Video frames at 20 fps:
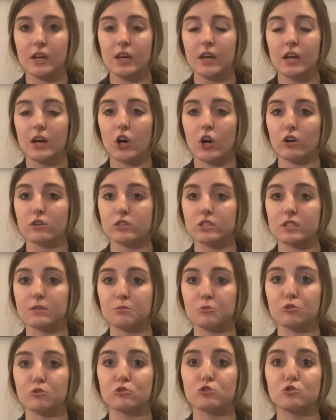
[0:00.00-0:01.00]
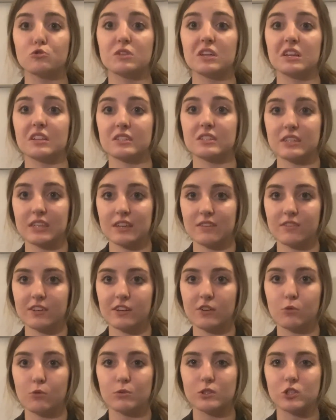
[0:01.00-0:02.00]
are similar to Thanksgiving,
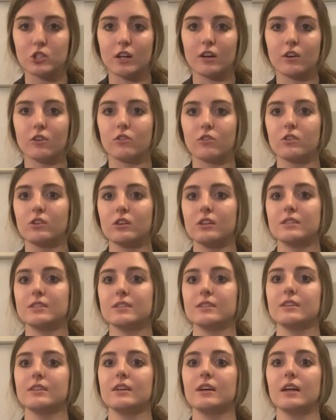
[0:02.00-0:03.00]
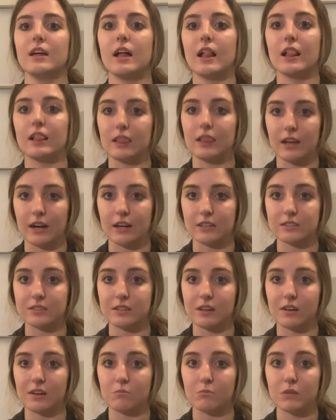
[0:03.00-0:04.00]
which I already did last
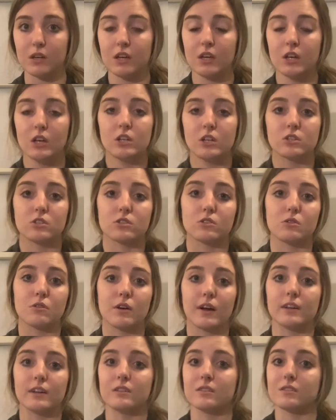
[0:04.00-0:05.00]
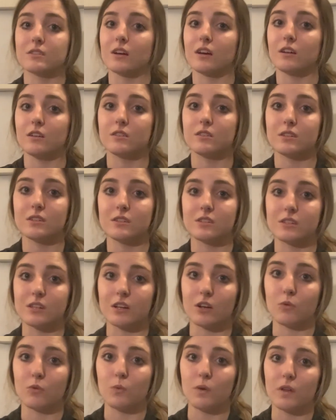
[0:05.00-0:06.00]
time. So I decided to stick
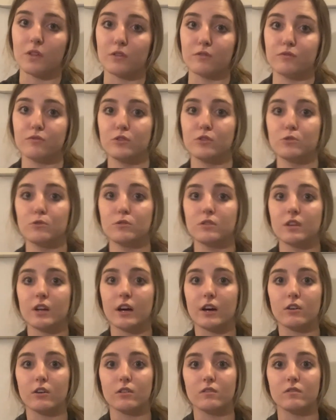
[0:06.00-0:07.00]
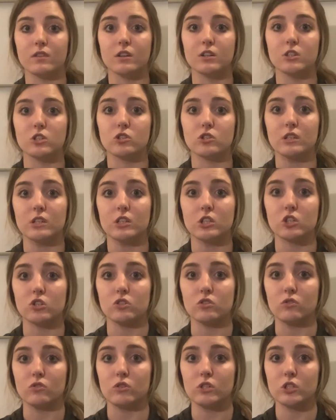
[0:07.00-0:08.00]
with a few that are very
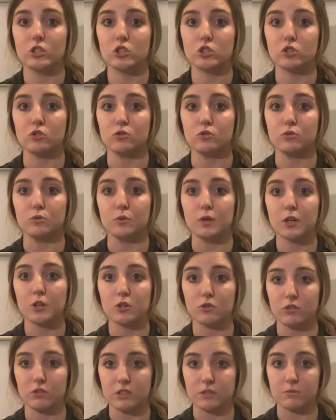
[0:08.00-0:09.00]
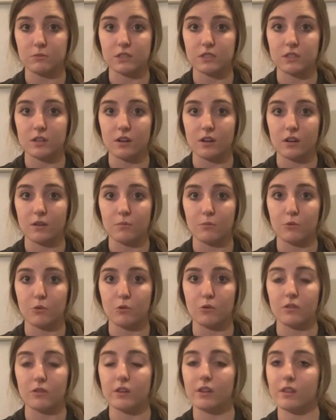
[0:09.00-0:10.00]
traditional to Christmas time or
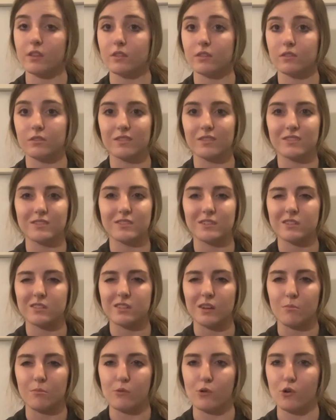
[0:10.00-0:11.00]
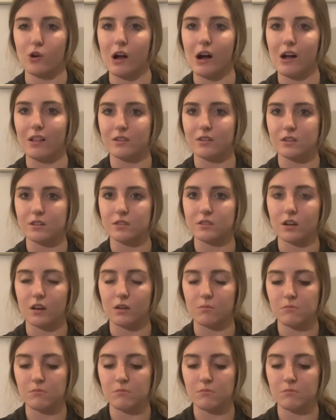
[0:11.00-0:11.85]
the December holiday time.